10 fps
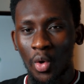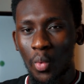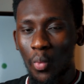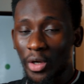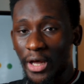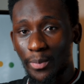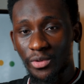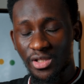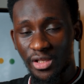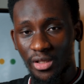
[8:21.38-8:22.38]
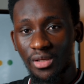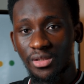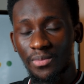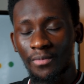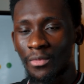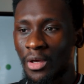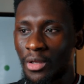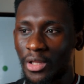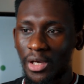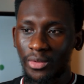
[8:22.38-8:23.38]
What happens next?
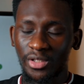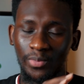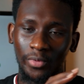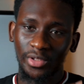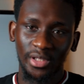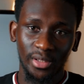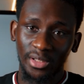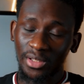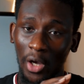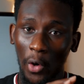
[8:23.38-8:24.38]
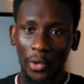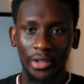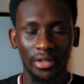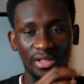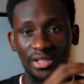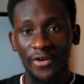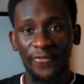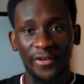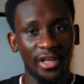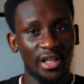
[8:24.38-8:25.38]
Now this process is called
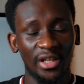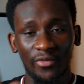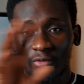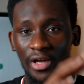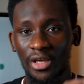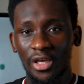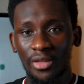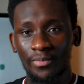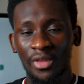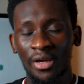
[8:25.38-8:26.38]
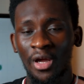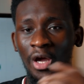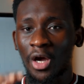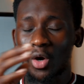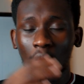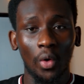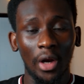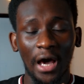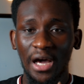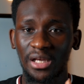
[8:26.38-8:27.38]
serving and ranking. Google
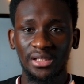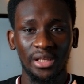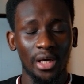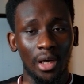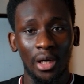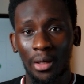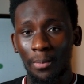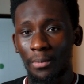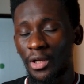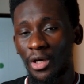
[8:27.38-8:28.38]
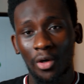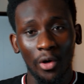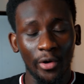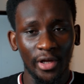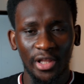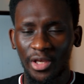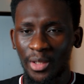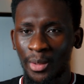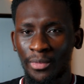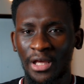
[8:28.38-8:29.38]
has an
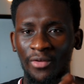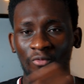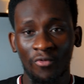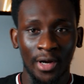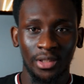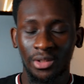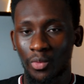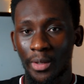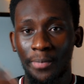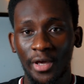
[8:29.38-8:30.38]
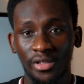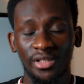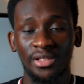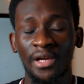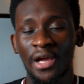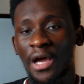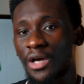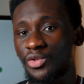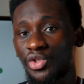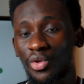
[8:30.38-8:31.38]
algorithm that ranks web pages
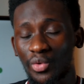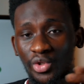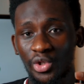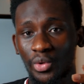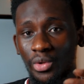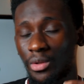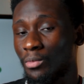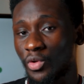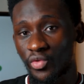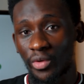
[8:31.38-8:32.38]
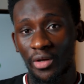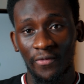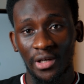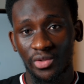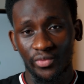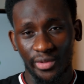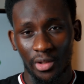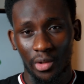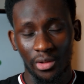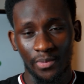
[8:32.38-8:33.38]
and shows you the most relevant
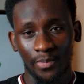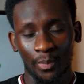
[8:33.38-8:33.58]
results.